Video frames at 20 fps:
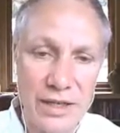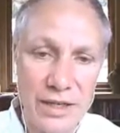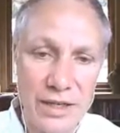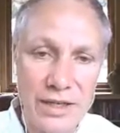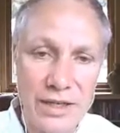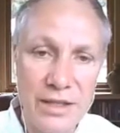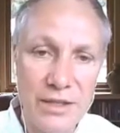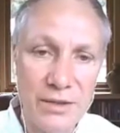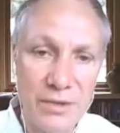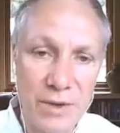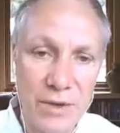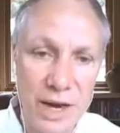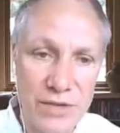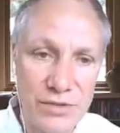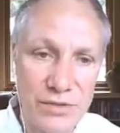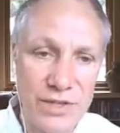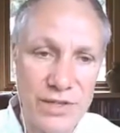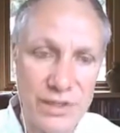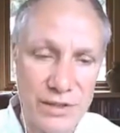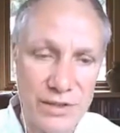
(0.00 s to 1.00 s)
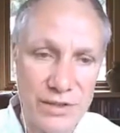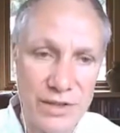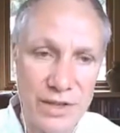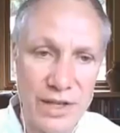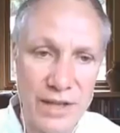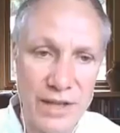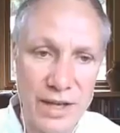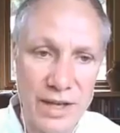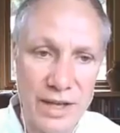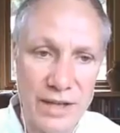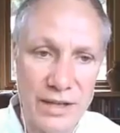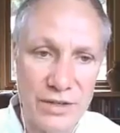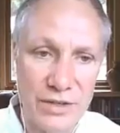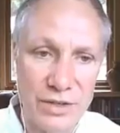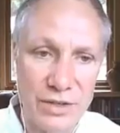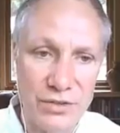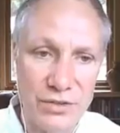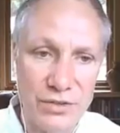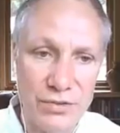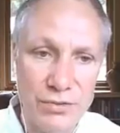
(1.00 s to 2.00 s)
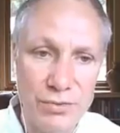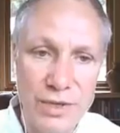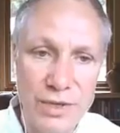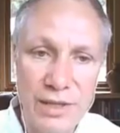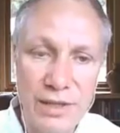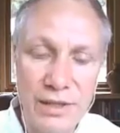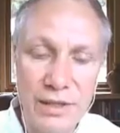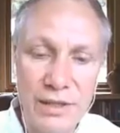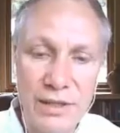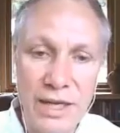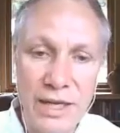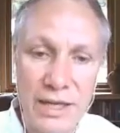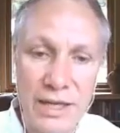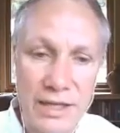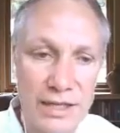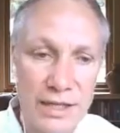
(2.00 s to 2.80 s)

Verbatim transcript: in the rice fields and that drill